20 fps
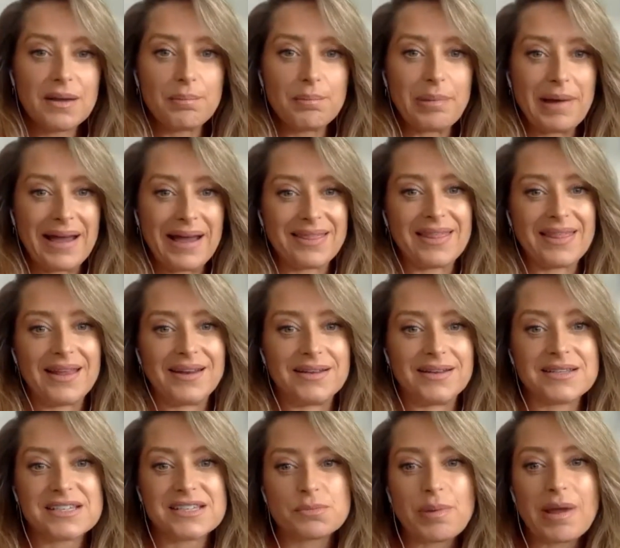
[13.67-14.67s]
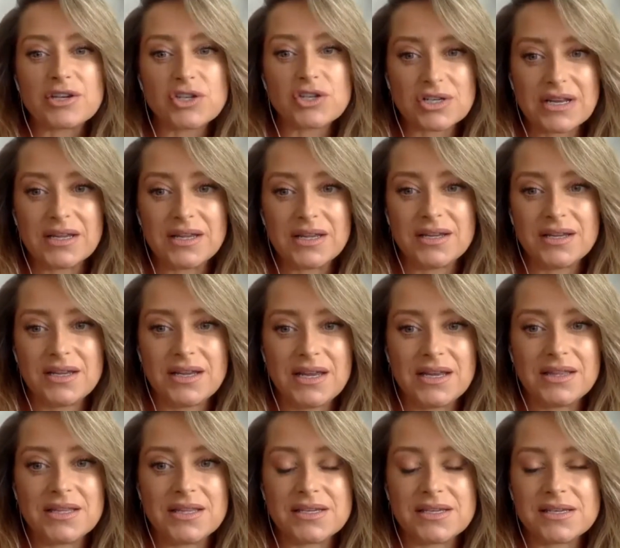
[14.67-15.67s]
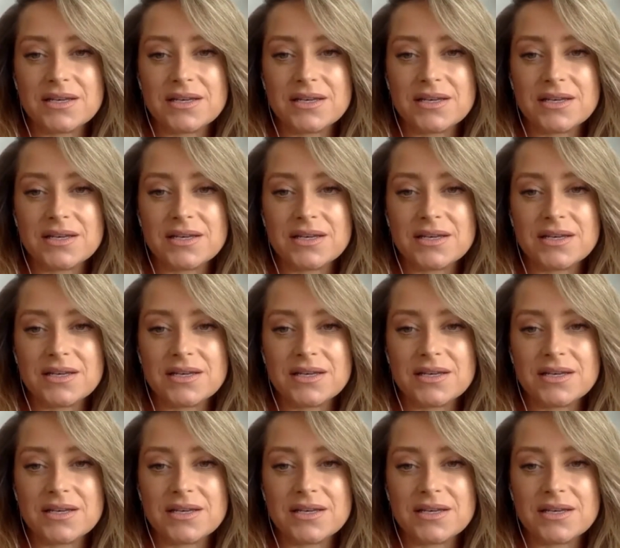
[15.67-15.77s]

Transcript: back then, especially in this